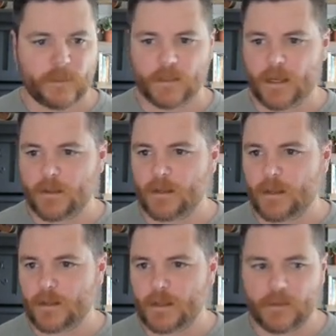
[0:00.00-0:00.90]
Yeah,
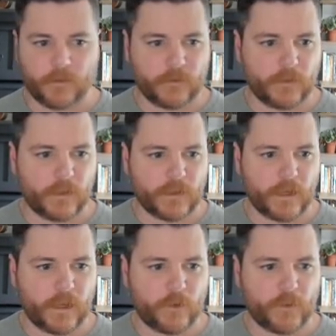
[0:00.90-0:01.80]
I think
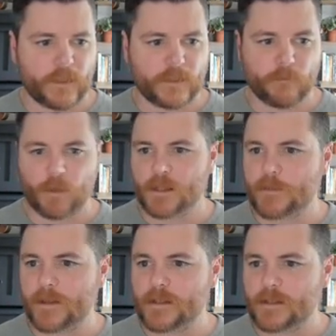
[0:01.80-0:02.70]
I agree this block
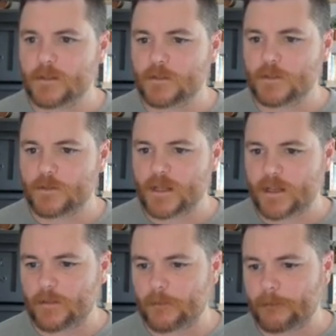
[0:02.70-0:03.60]
spacing is a little too
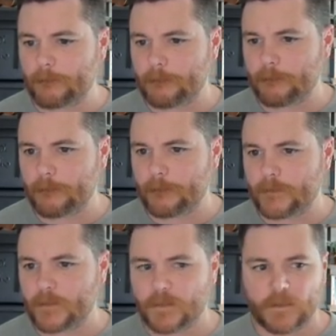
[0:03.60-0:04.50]
tight.
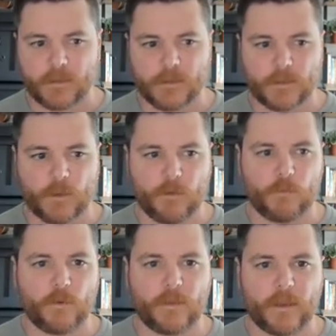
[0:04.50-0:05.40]
Let's go
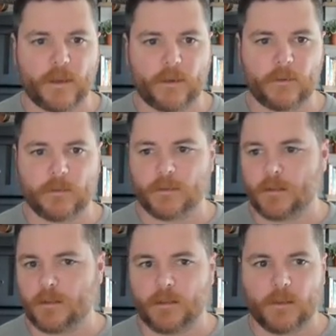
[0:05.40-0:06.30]
up one there
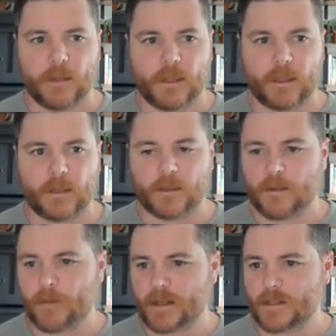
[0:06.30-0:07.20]
and
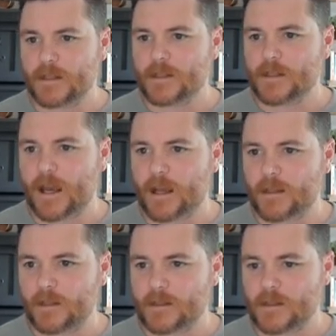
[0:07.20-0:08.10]
come back to this
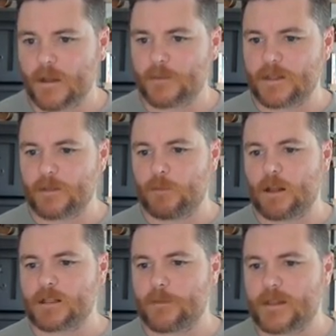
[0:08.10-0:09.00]
stack and let's update the
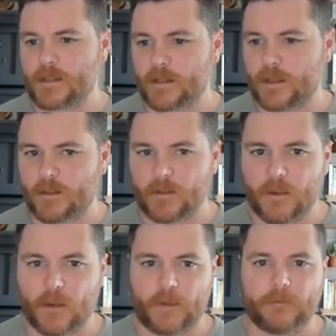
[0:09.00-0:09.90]
block spacing there.
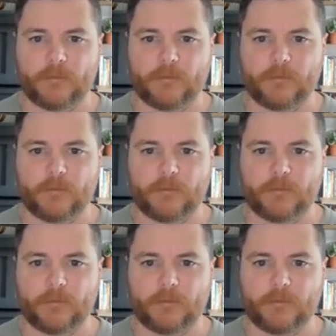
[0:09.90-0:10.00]
Okay.